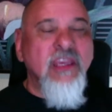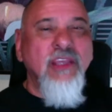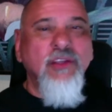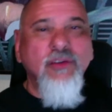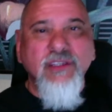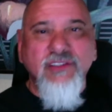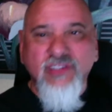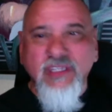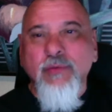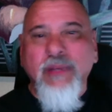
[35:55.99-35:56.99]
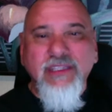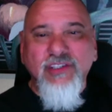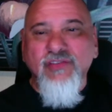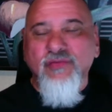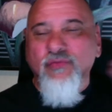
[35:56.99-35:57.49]
You can see what I
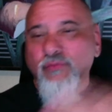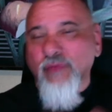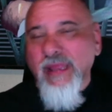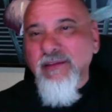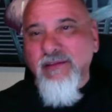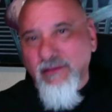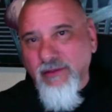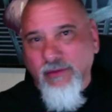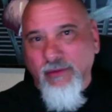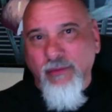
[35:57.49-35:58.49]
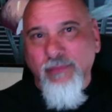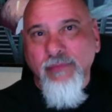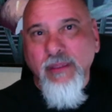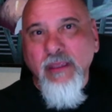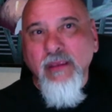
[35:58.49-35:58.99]
just read to you
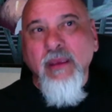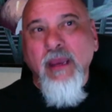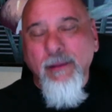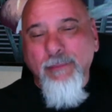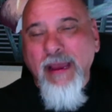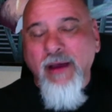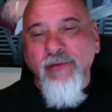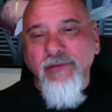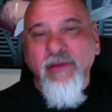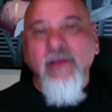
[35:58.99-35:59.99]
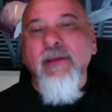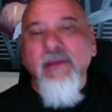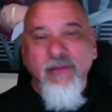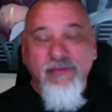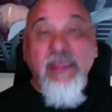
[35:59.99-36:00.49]
about
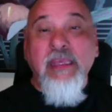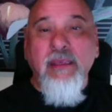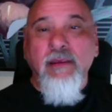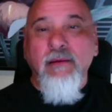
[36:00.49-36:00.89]
the